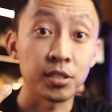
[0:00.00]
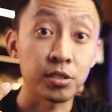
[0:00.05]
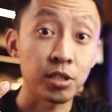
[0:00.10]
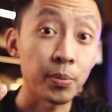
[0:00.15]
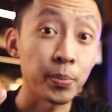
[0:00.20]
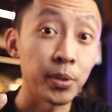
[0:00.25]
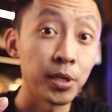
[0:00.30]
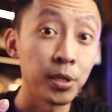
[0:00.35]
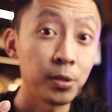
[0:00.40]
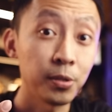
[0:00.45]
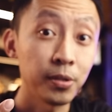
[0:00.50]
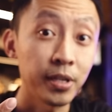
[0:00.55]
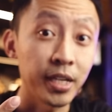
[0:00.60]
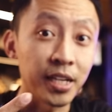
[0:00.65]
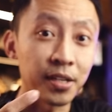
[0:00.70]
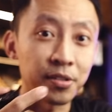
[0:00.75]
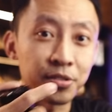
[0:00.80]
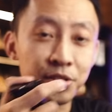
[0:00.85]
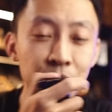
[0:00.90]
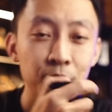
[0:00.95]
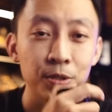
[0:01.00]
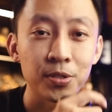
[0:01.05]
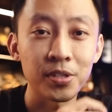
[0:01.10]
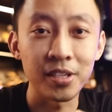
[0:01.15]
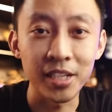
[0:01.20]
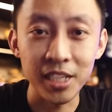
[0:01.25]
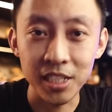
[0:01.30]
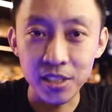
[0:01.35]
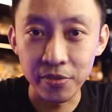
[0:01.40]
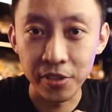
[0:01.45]
subscribe below, and I'll see you on
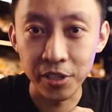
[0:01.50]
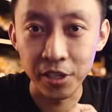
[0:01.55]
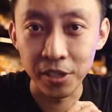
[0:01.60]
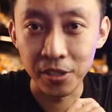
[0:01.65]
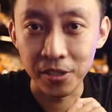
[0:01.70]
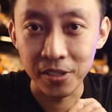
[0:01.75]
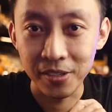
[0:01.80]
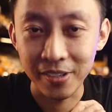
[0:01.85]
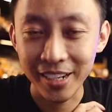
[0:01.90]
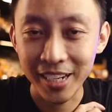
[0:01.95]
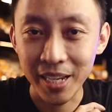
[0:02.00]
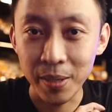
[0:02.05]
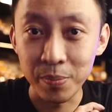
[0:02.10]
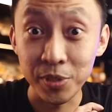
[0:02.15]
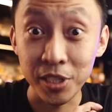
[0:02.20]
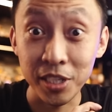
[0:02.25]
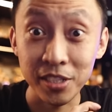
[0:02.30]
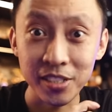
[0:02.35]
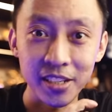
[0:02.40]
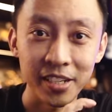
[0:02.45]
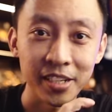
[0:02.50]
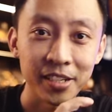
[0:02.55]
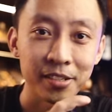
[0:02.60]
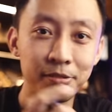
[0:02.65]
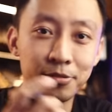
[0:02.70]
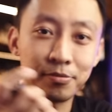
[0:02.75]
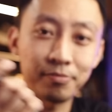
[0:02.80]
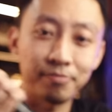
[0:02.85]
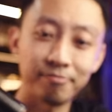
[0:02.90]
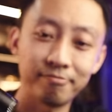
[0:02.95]
the next video. All right, MJ signing
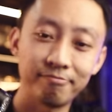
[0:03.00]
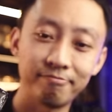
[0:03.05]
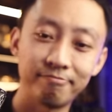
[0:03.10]
out.